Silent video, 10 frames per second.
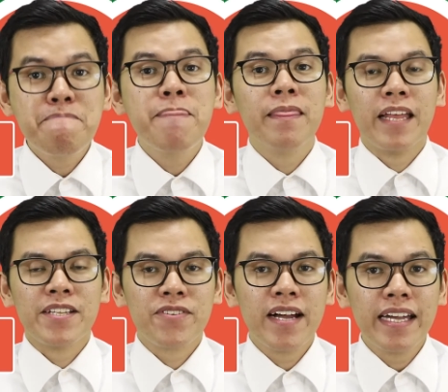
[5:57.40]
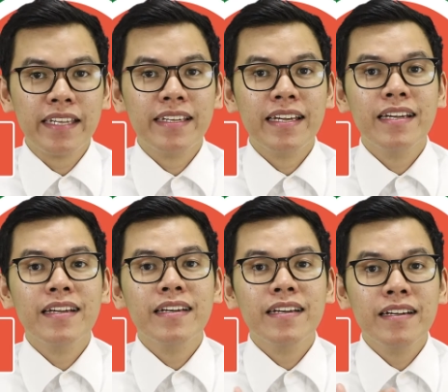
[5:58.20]
that's right,
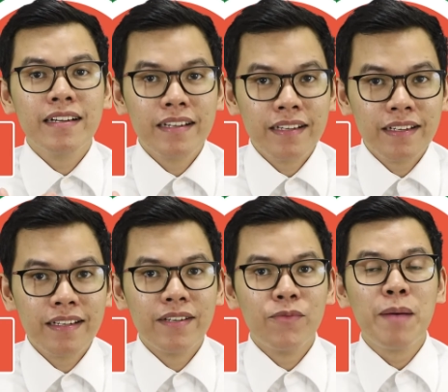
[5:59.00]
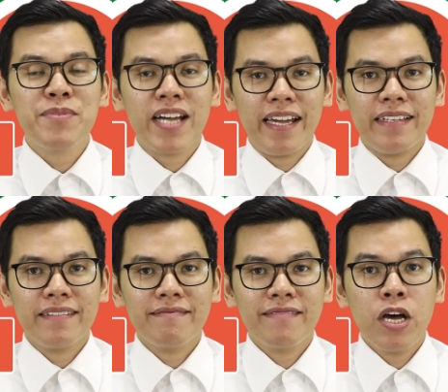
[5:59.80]
website.
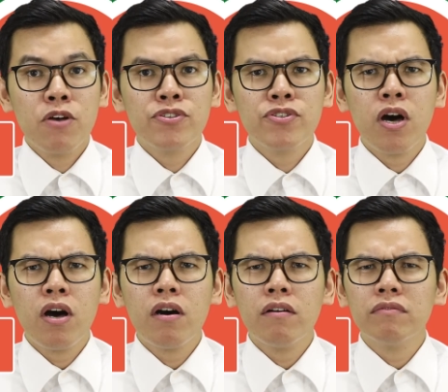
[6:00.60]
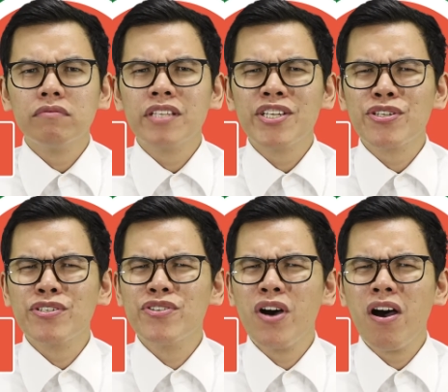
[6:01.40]
So, Teacher
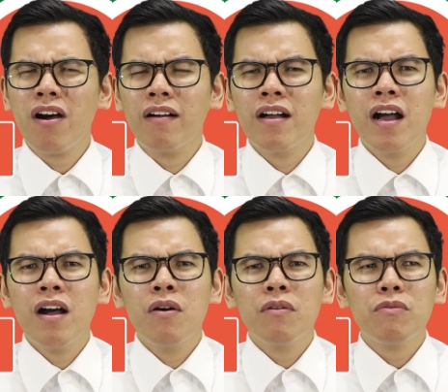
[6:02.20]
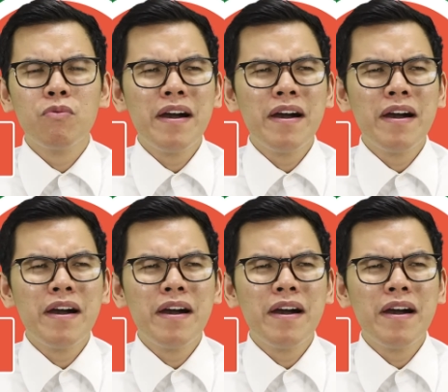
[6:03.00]
Dong, what